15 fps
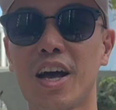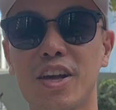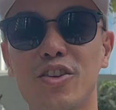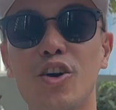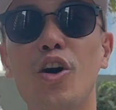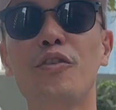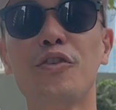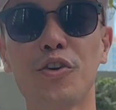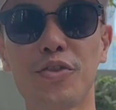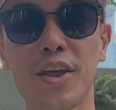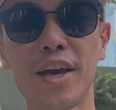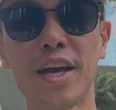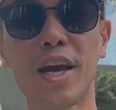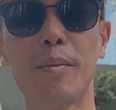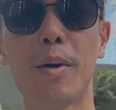So if you're
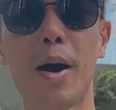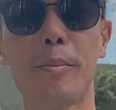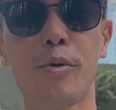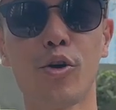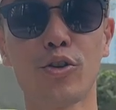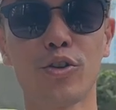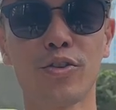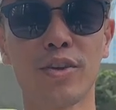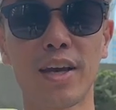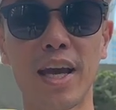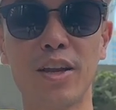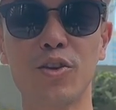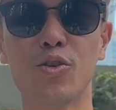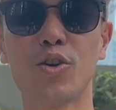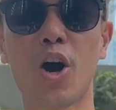thinking about purchasing
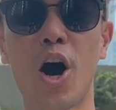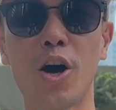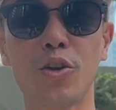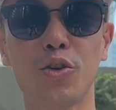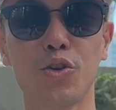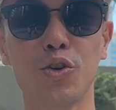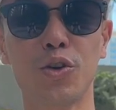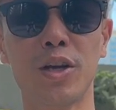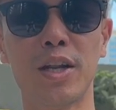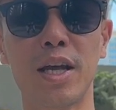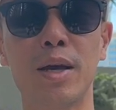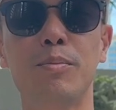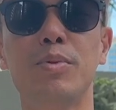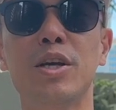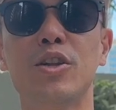a new condo unit
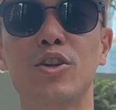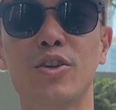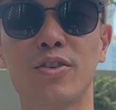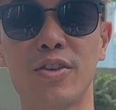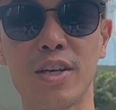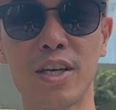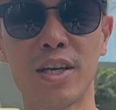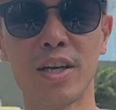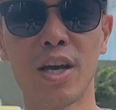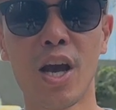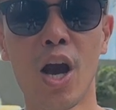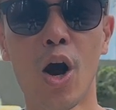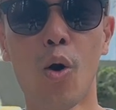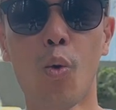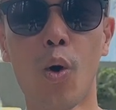in BGC,
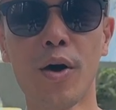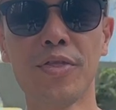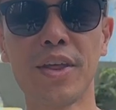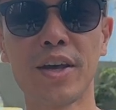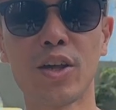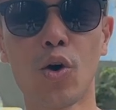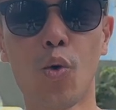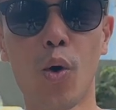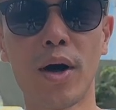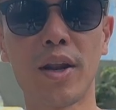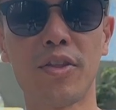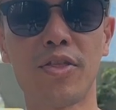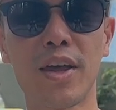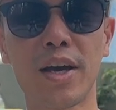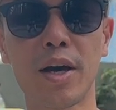one thing you'll want
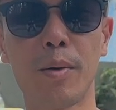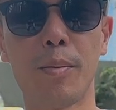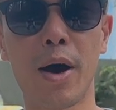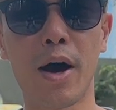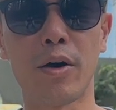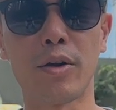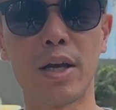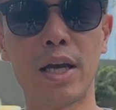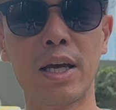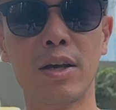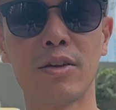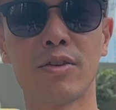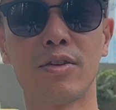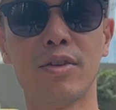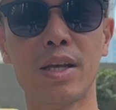to think about
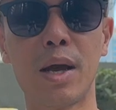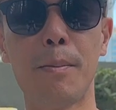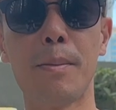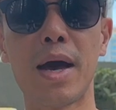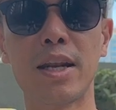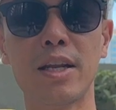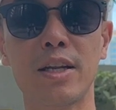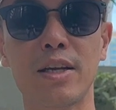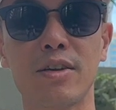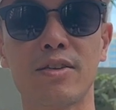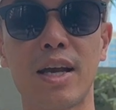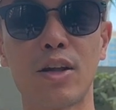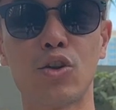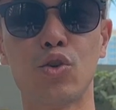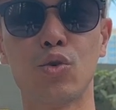is the amenities
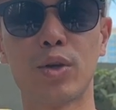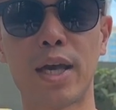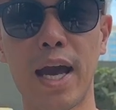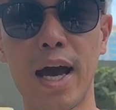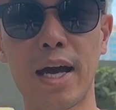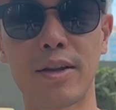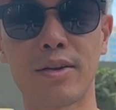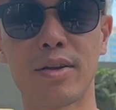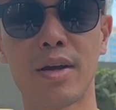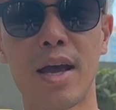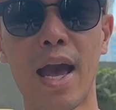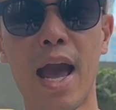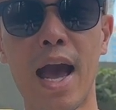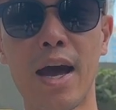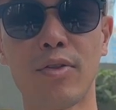that you get
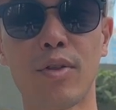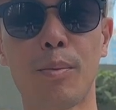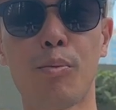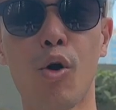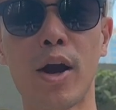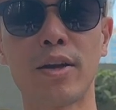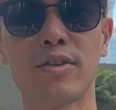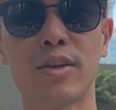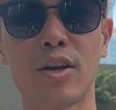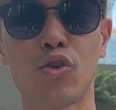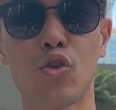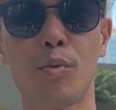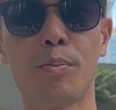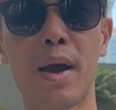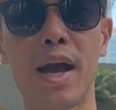and the price that
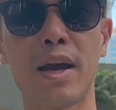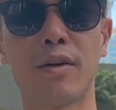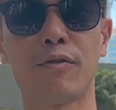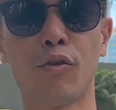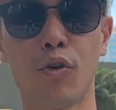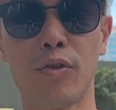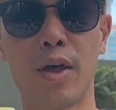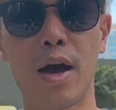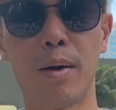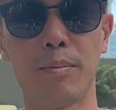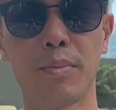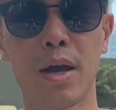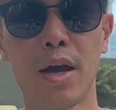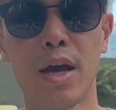you're paying for them.